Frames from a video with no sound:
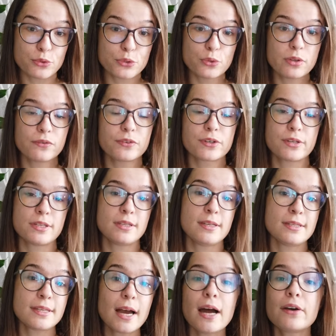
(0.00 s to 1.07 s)
most
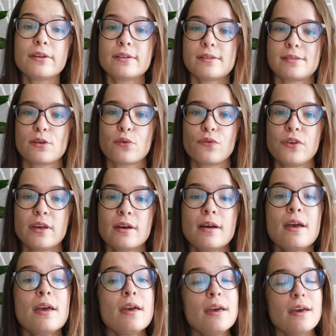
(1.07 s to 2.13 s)
universities are in
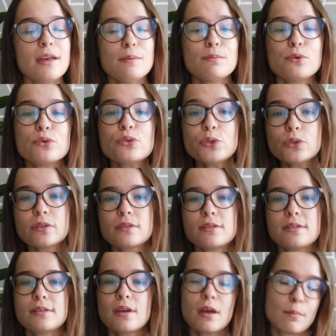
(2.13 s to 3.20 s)
Sofia, and most
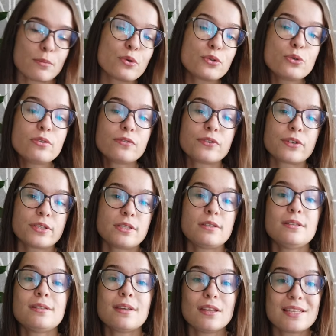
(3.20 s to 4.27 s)
students, most
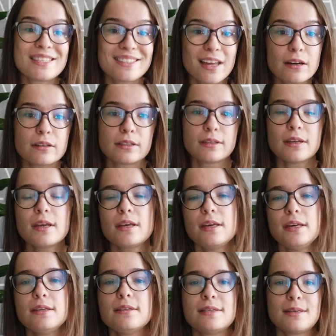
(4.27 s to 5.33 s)
universities start
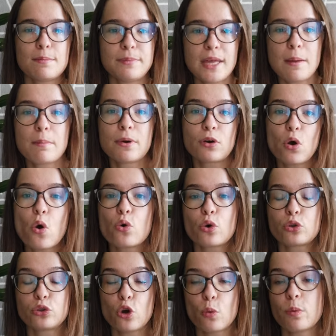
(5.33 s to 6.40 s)
in September
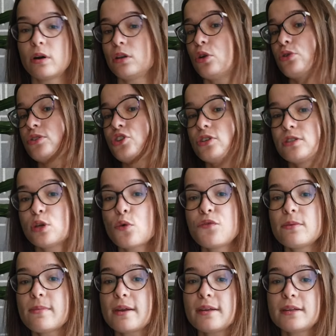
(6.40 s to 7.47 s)
or October, not just
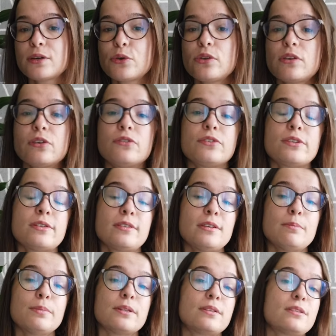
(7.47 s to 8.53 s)
Sofia Medical
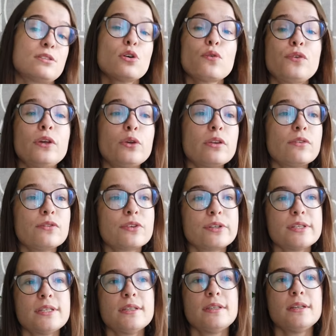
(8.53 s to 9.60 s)
University, but Sofia
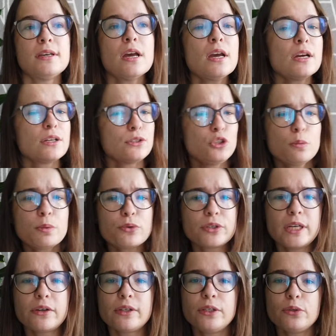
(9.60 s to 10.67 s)
University, New
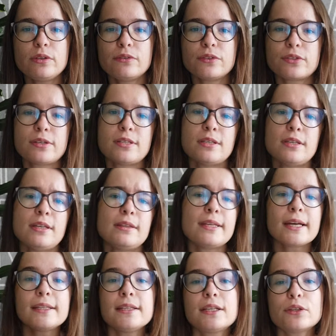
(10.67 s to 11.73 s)
Bulgarian University,
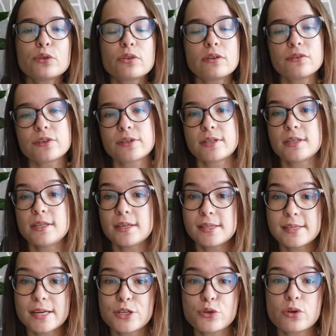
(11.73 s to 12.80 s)
Technical University,
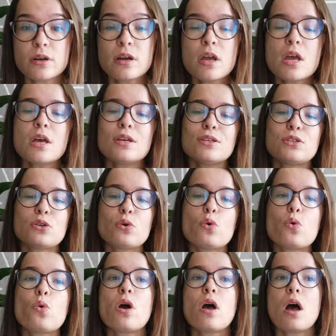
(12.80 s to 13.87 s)
etc.
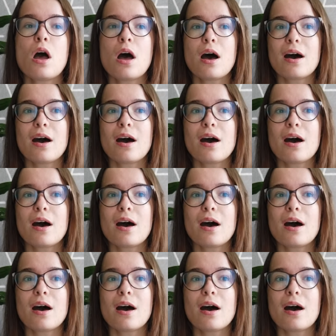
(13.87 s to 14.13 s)
So